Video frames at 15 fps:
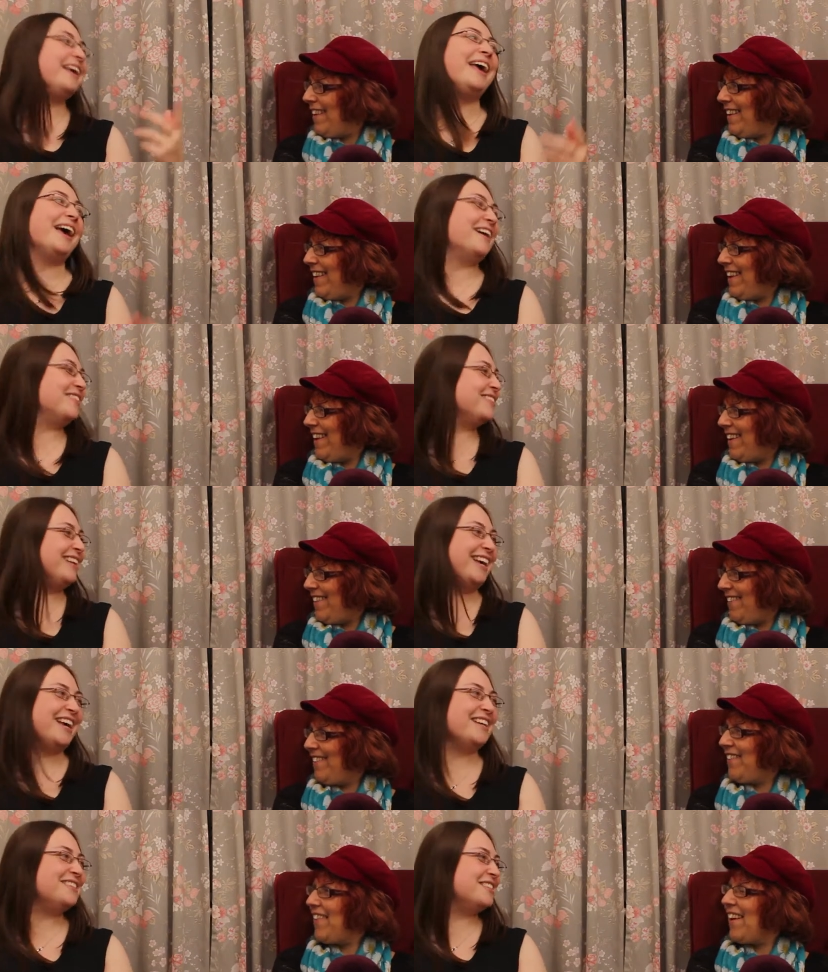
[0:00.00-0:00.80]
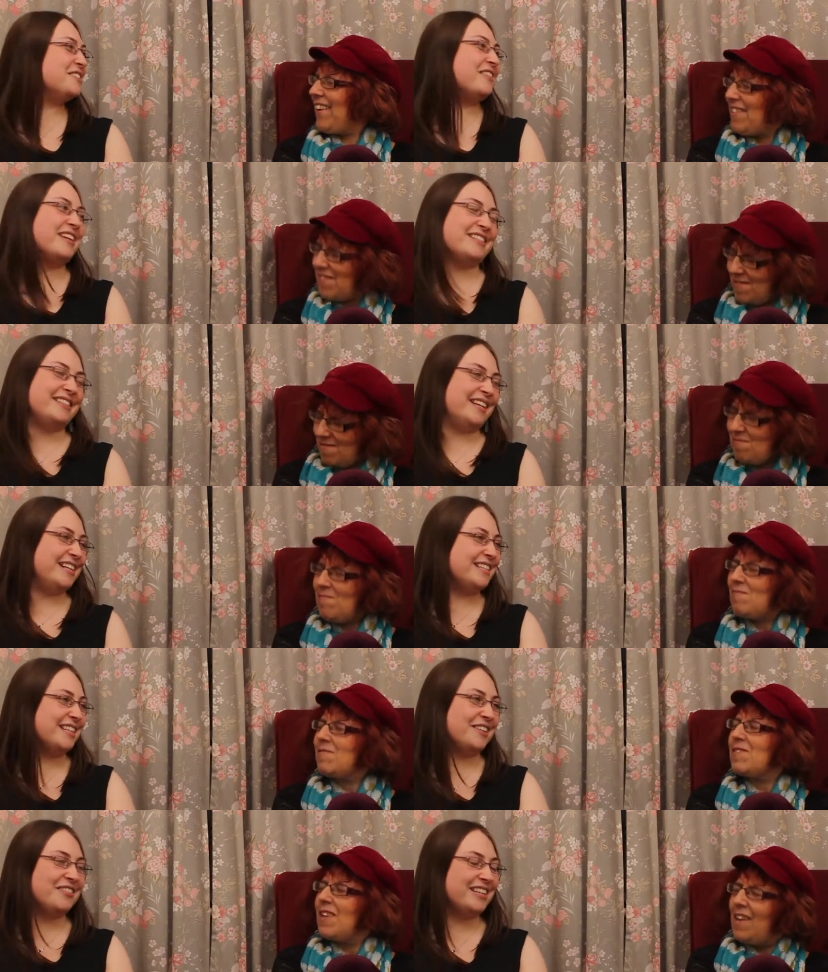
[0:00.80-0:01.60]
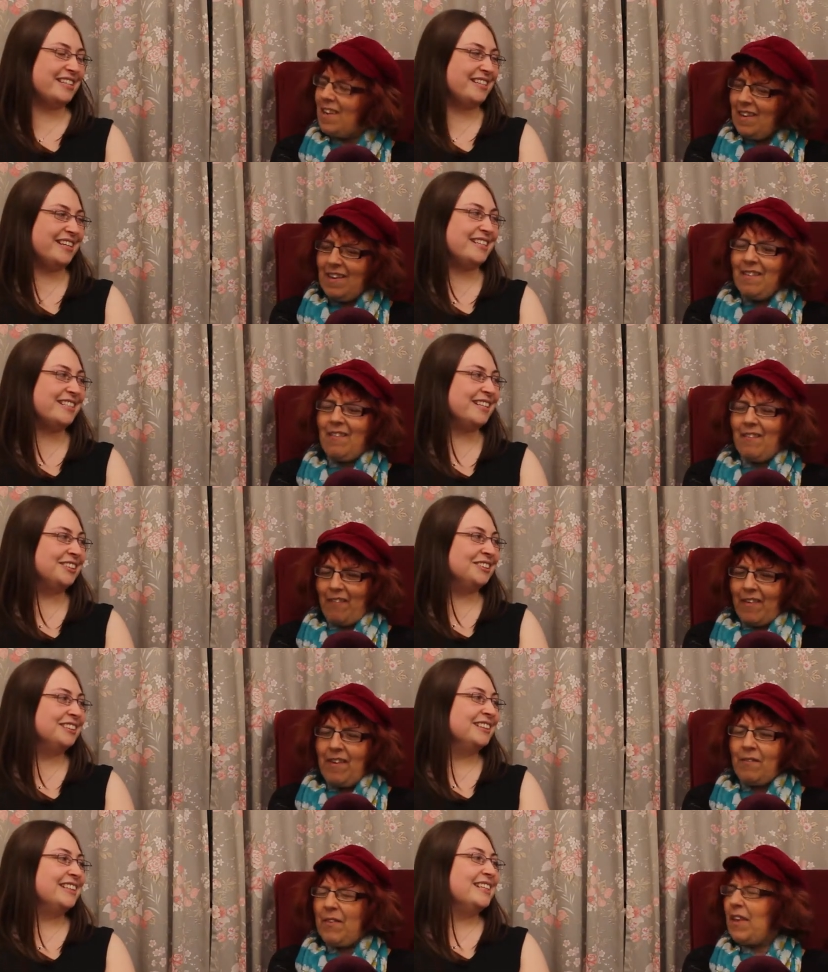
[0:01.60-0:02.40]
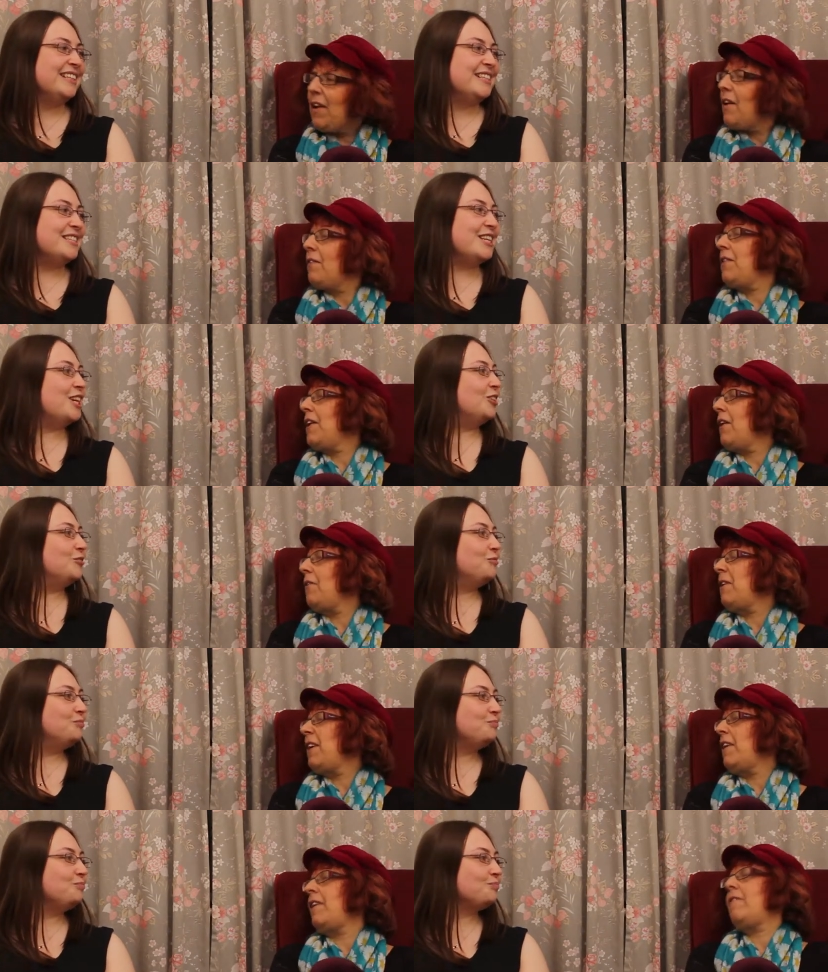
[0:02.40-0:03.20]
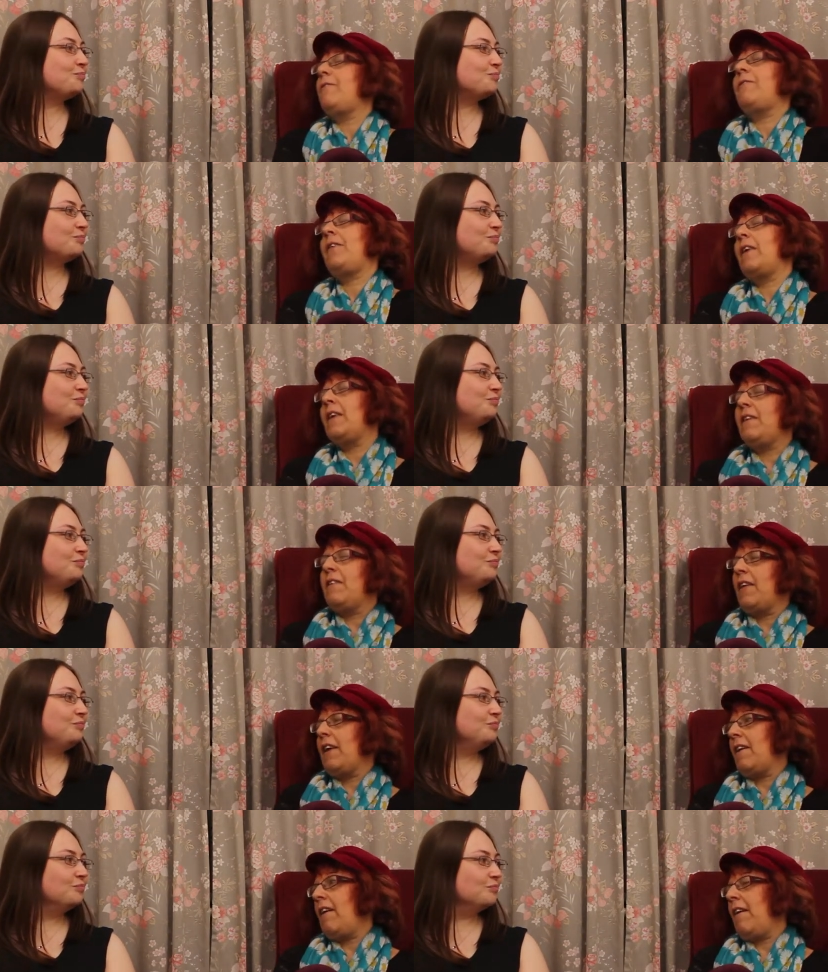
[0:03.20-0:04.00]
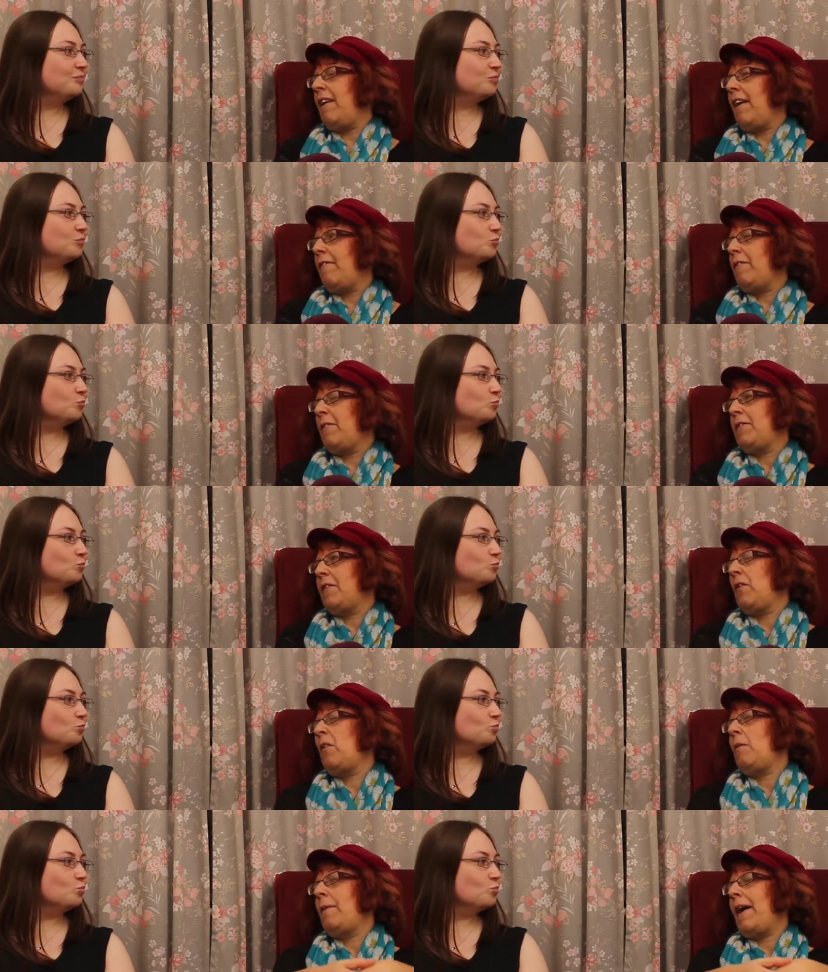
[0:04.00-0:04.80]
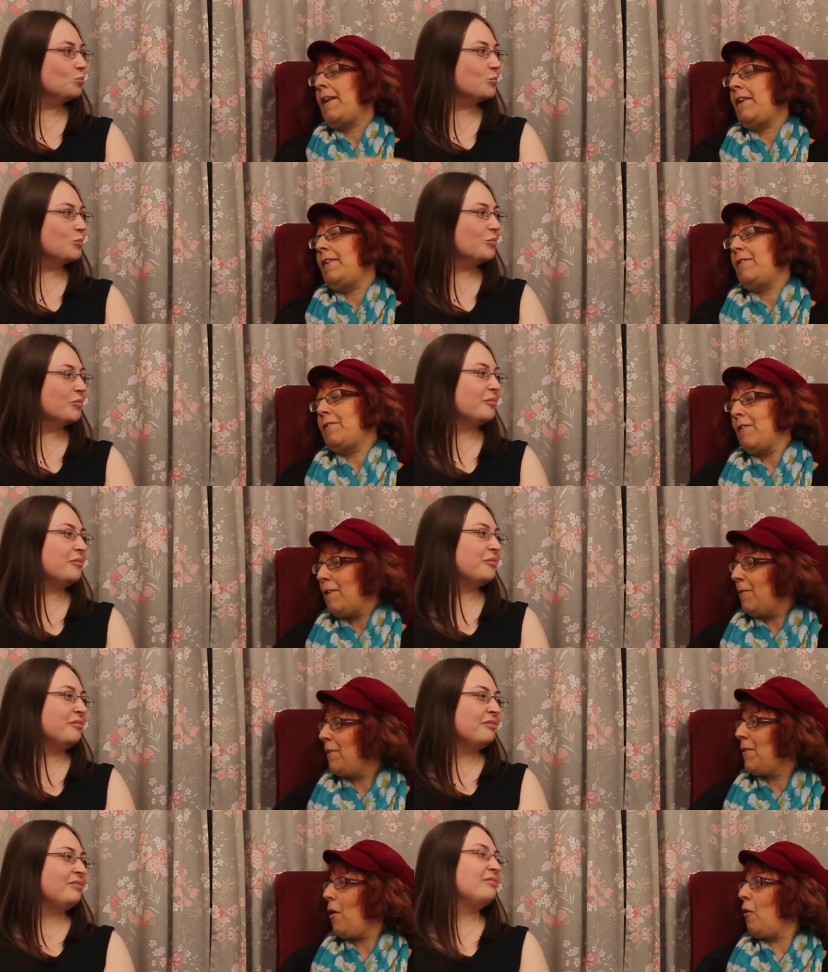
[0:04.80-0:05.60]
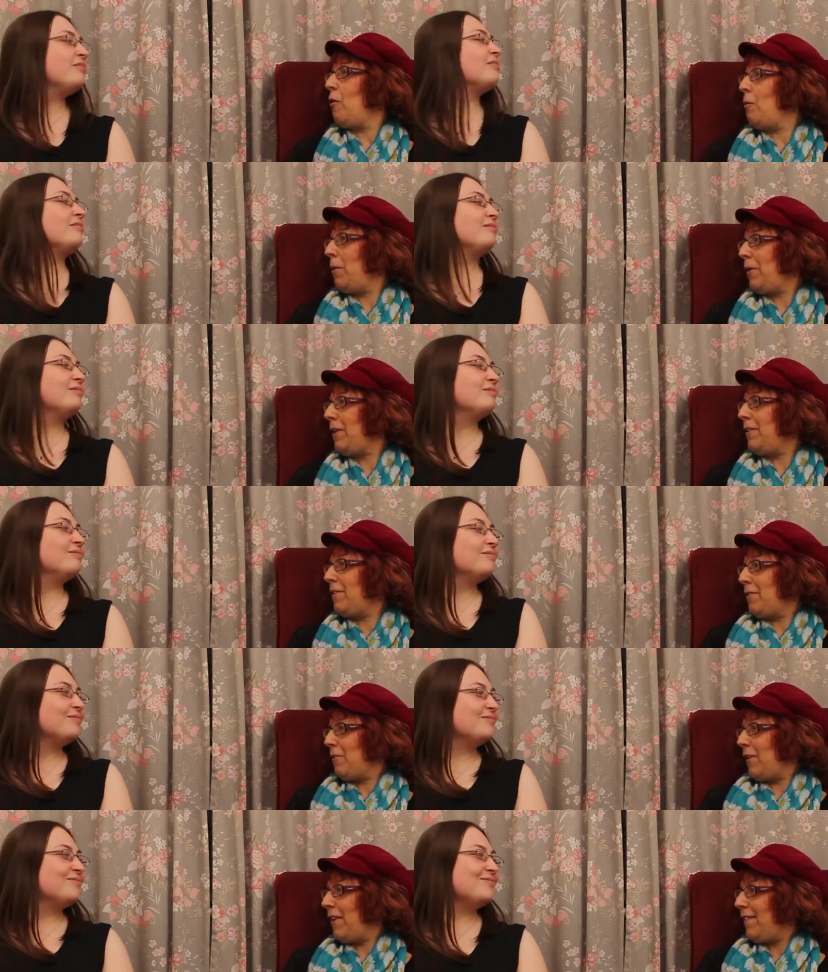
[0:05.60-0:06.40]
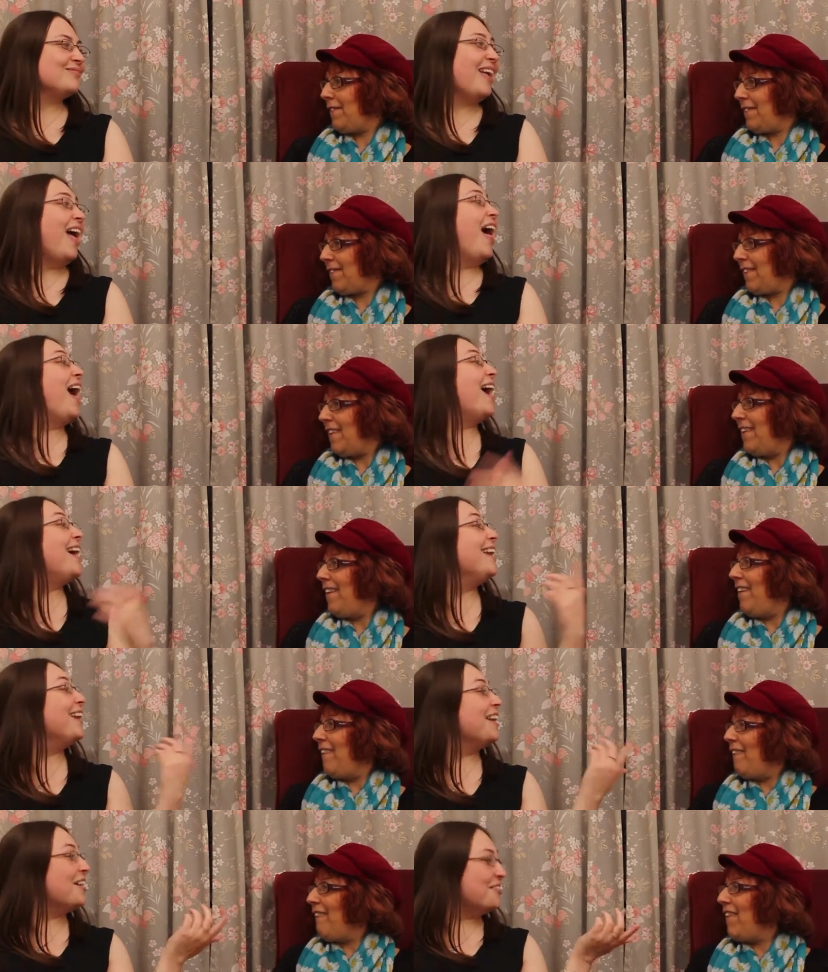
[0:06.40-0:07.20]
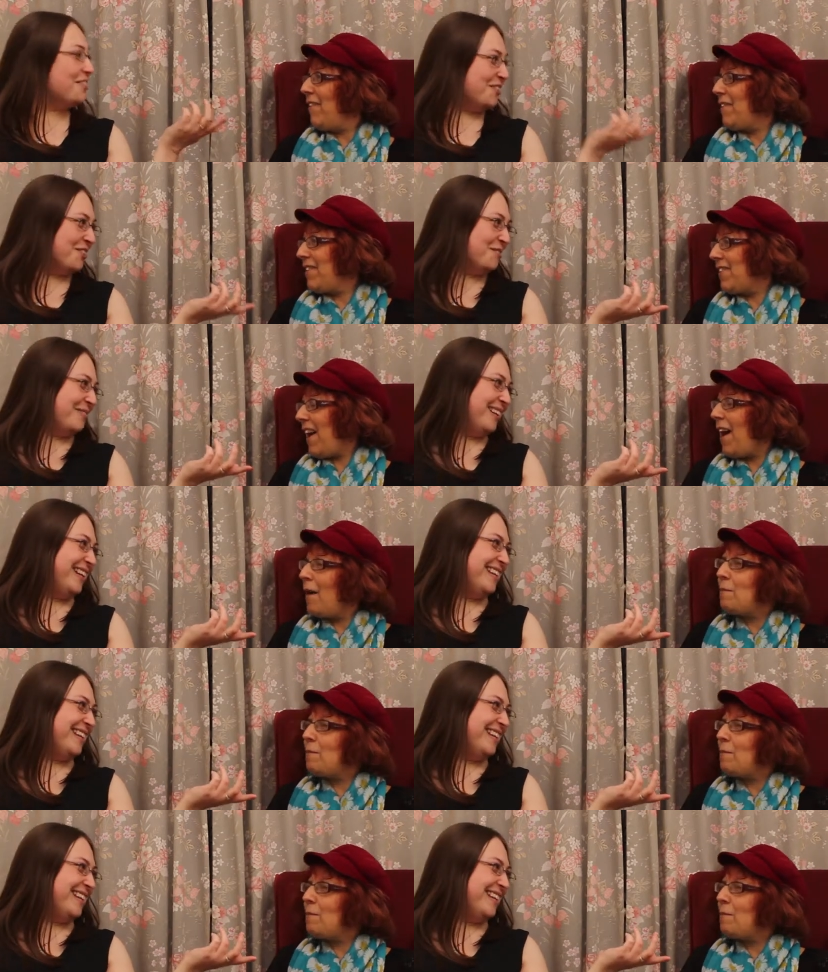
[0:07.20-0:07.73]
Speaker 1: the, yeah, yeah, it's just fascinating, fascinating.
Speaker 2: The uh, so. the only funny thing I ever saw about history was horrible histories. I love it horrible was